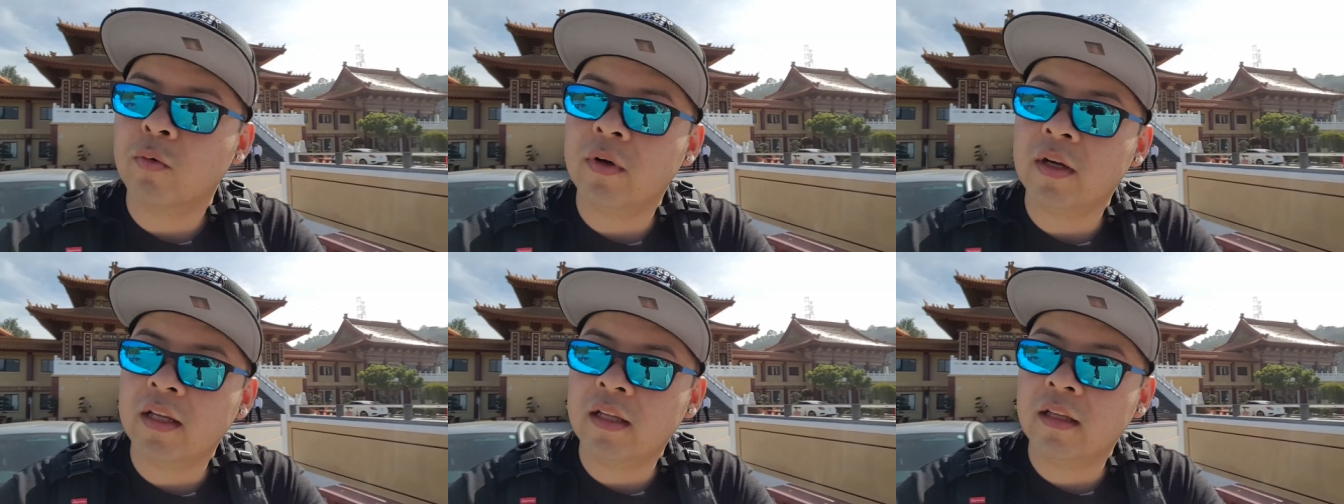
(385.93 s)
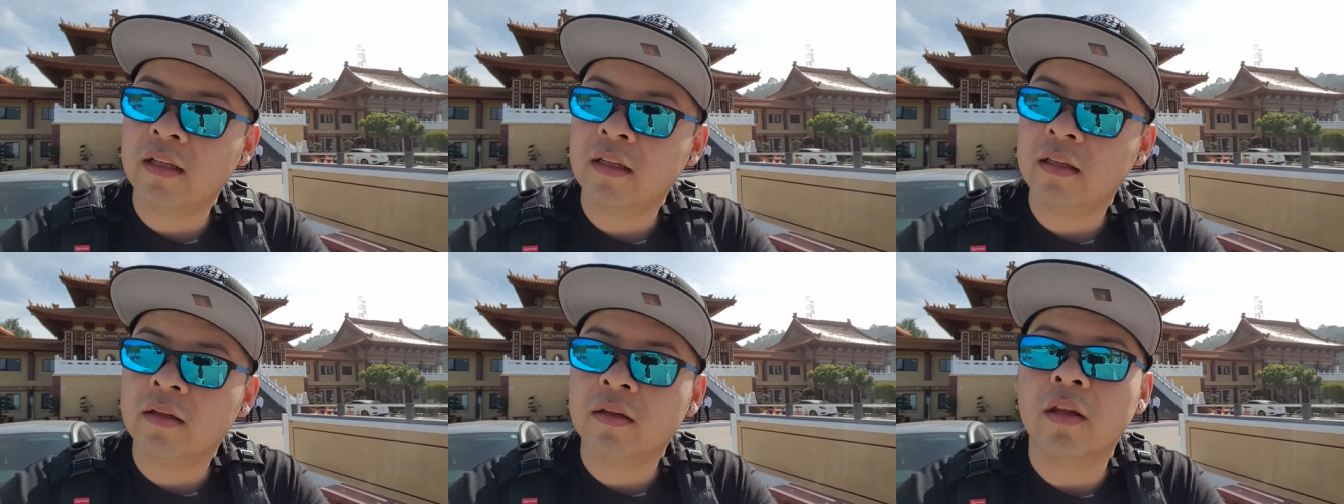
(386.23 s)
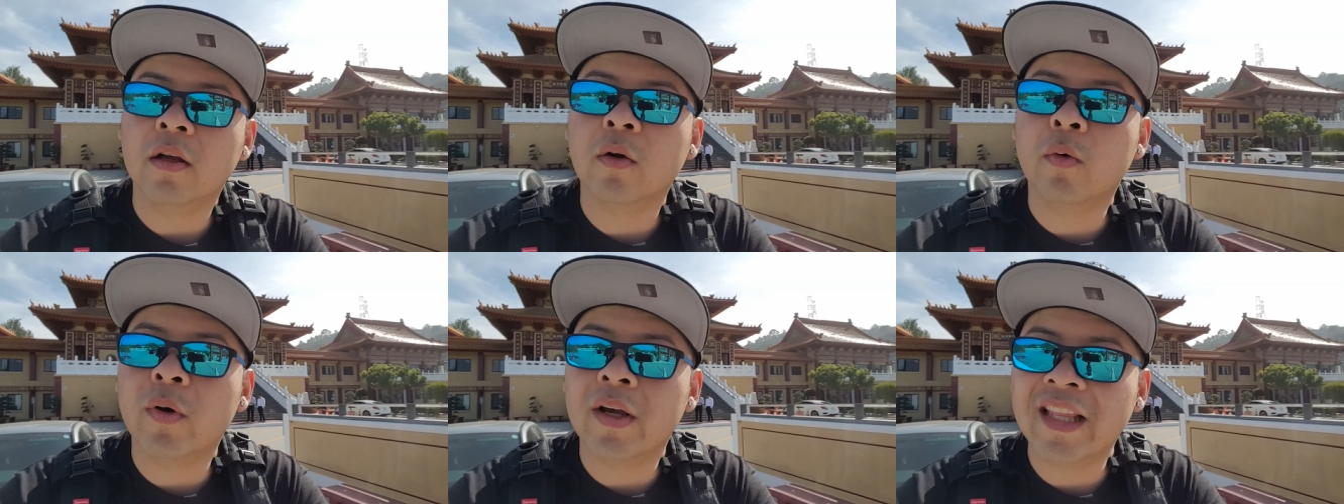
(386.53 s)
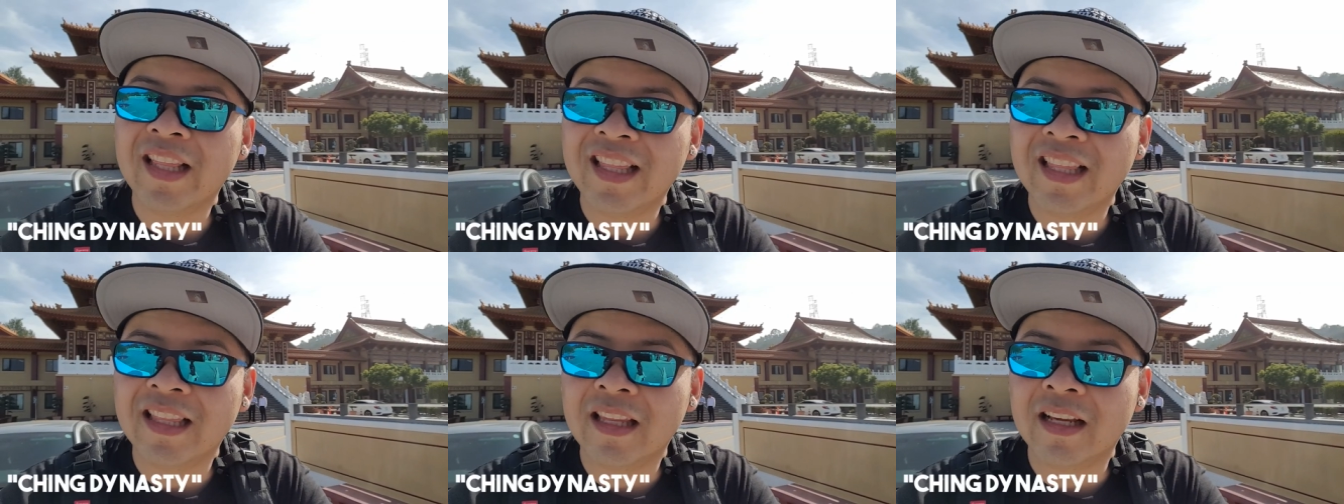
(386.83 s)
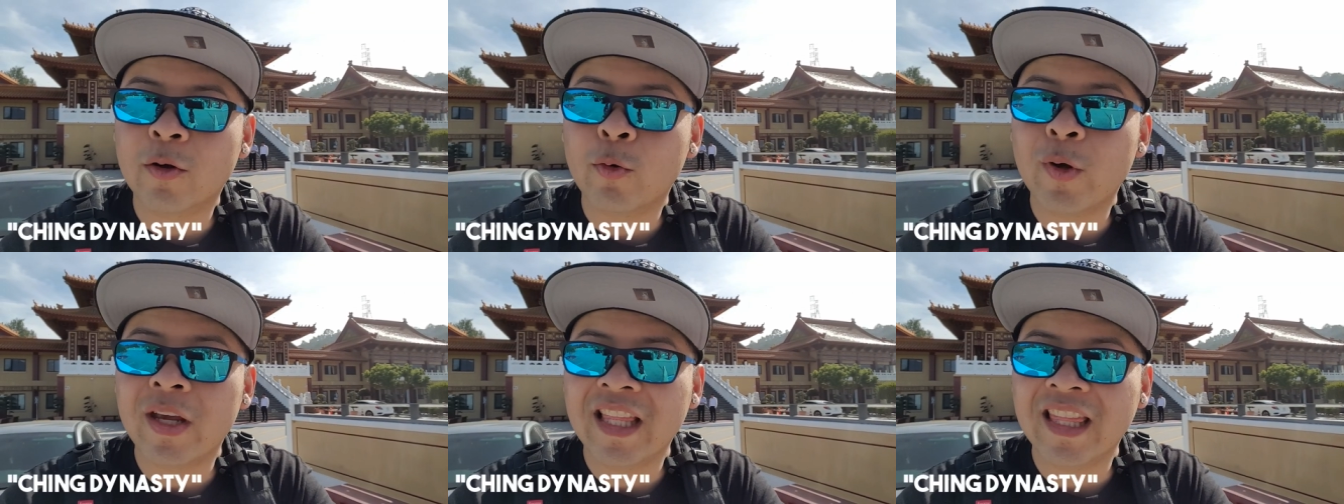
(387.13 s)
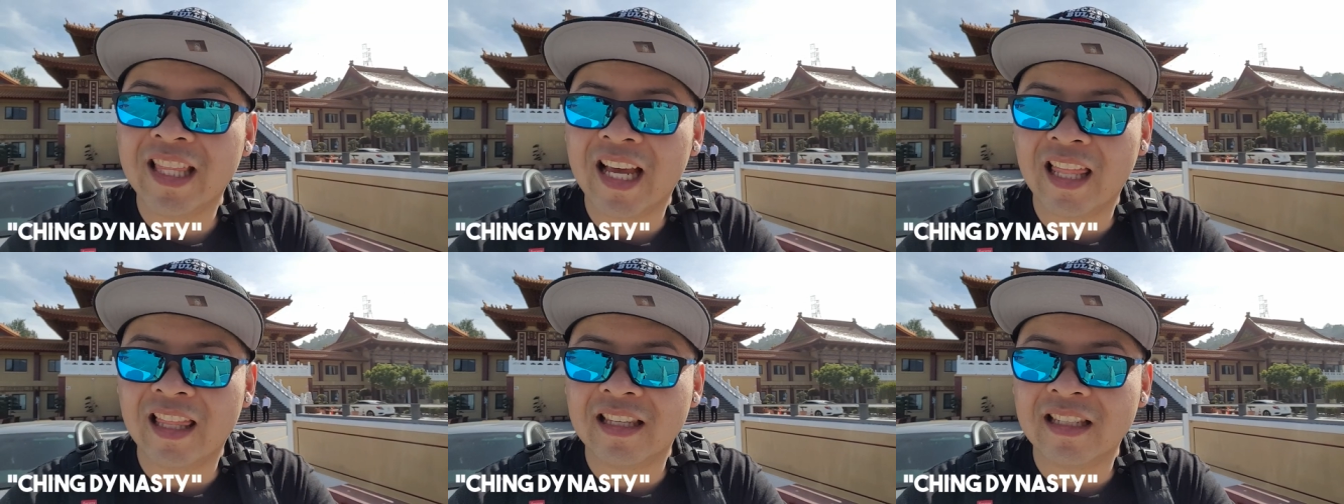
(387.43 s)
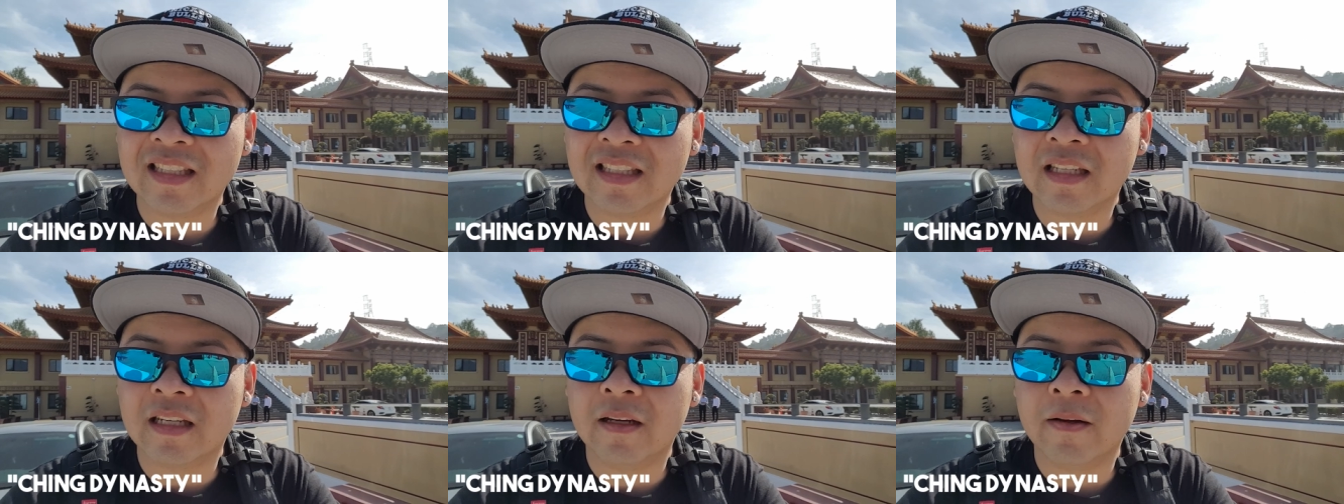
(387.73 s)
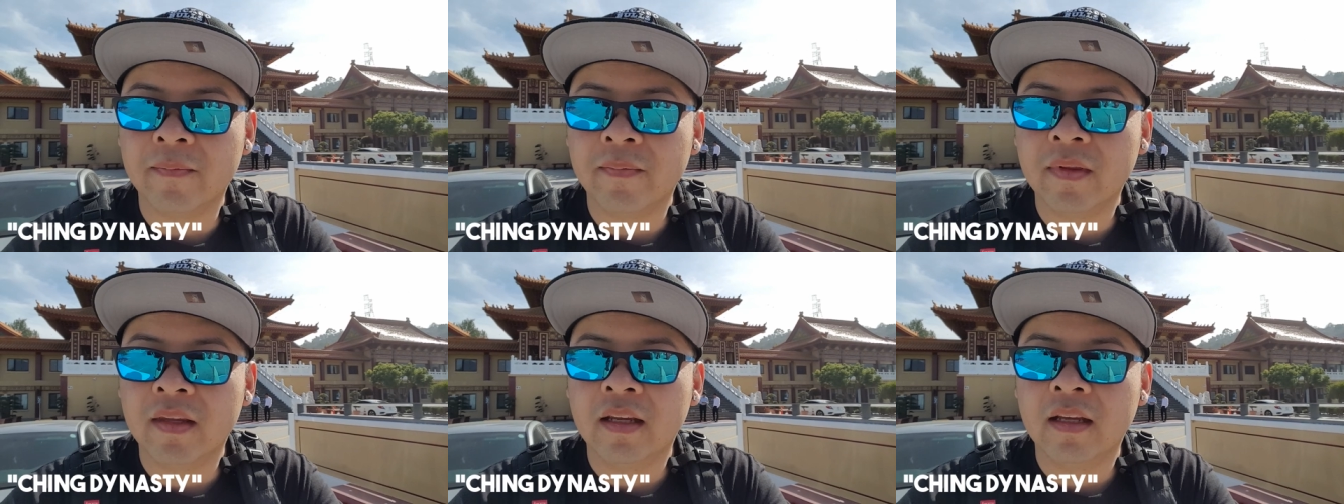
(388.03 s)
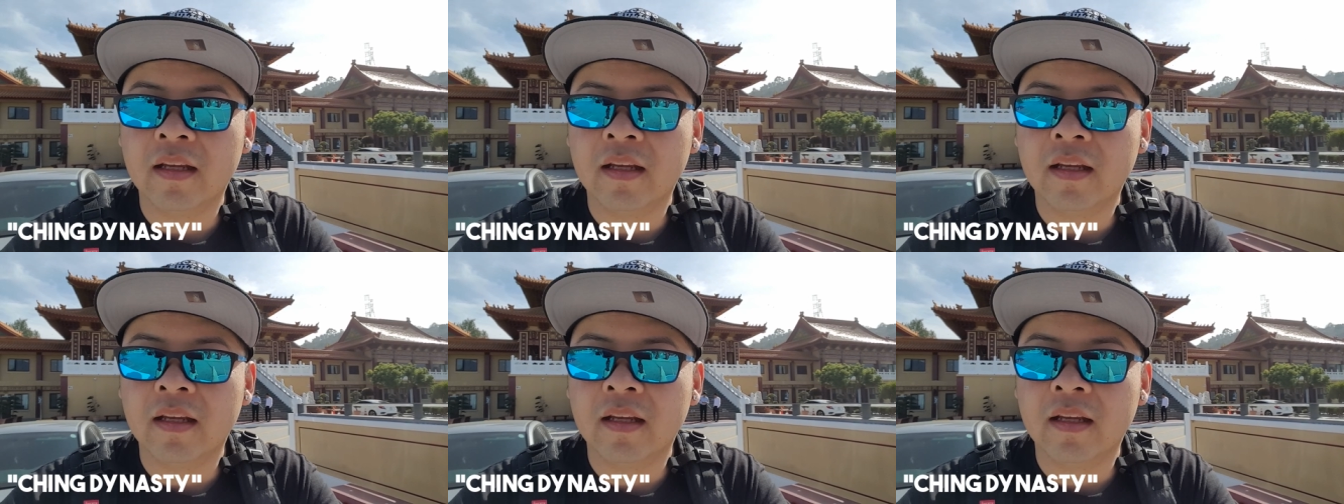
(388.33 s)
the Queen, the Queen, the Queen Dynasty,